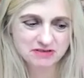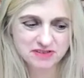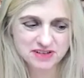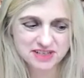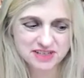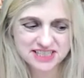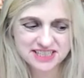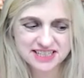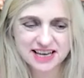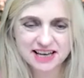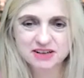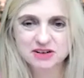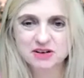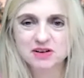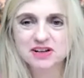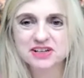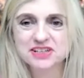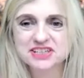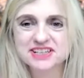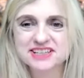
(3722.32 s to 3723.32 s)
Finch
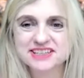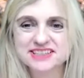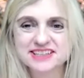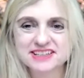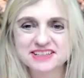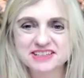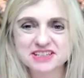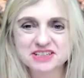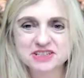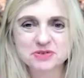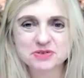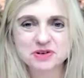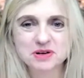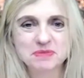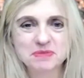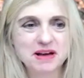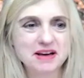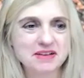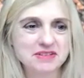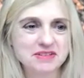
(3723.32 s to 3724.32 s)
Technologies and to talk
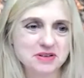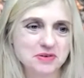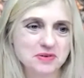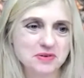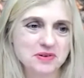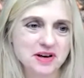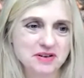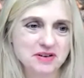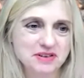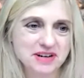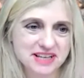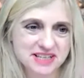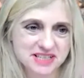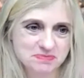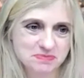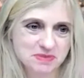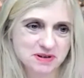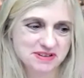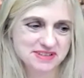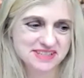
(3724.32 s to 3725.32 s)
about your own
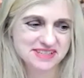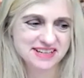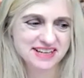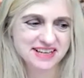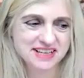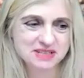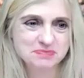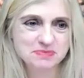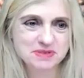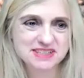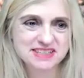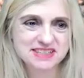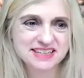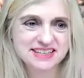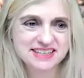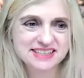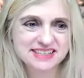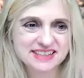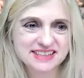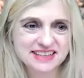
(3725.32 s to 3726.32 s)
experience and
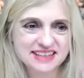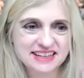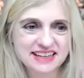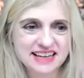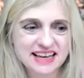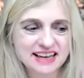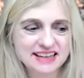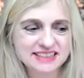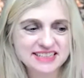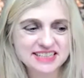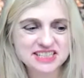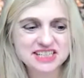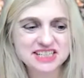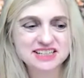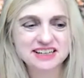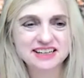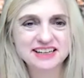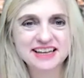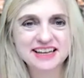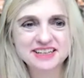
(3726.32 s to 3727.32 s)
expertise in the
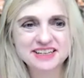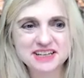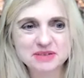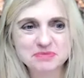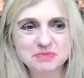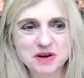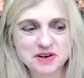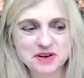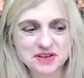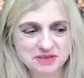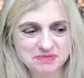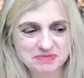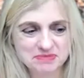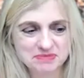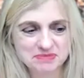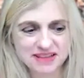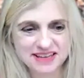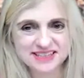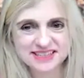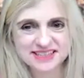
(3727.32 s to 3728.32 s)
digital lending
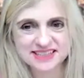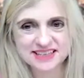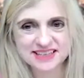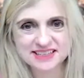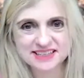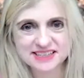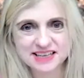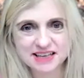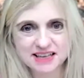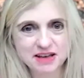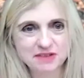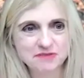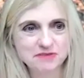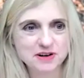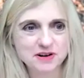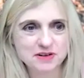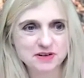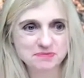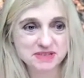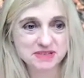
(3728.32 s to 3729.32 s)
marketplace in South
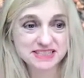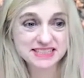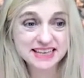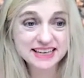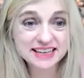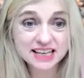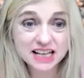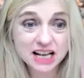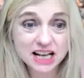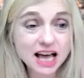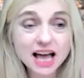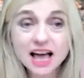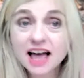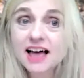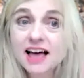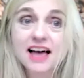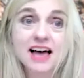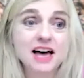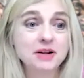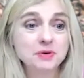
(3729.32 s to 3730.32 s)
Africa in particular,
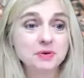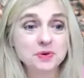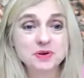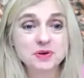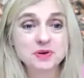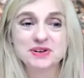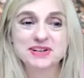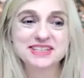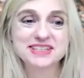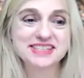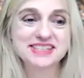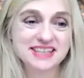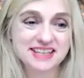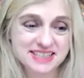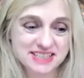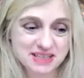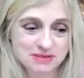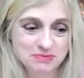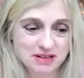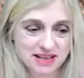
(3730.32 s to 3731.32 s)
and all your
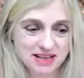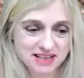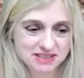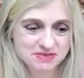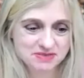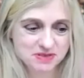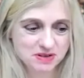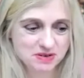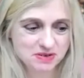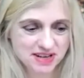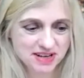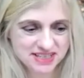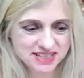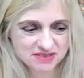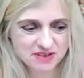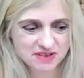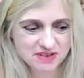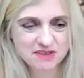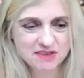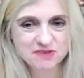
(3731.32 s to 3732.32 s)
exciting plans for the rest
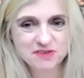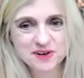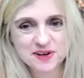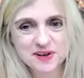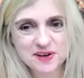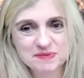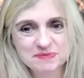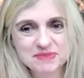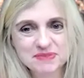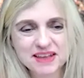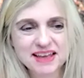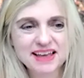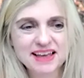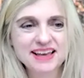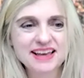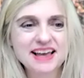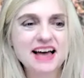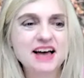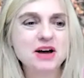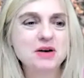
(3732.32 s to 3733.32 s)
of Africa.
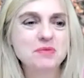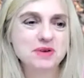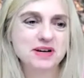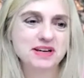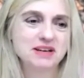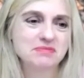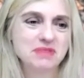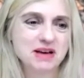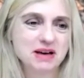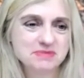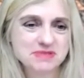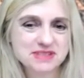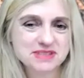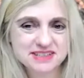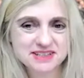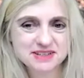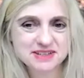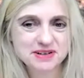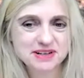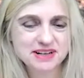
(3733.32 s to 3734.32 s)
I hope we can perhaps
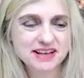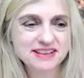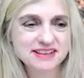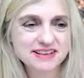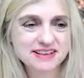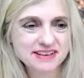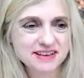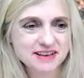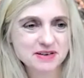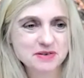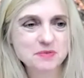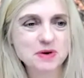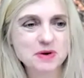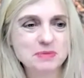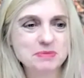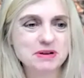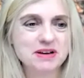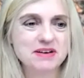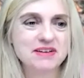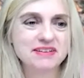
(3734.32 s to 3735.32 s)
do another
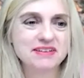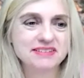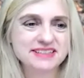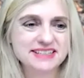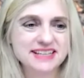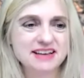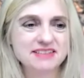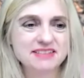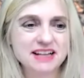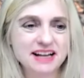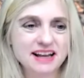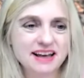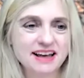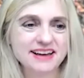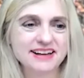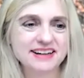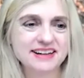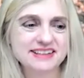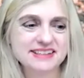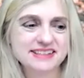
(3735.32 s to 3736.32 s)
webinar down the
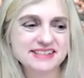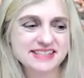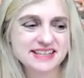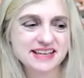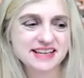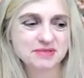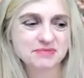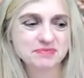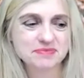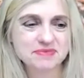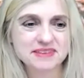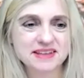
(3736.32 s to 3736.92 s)
line and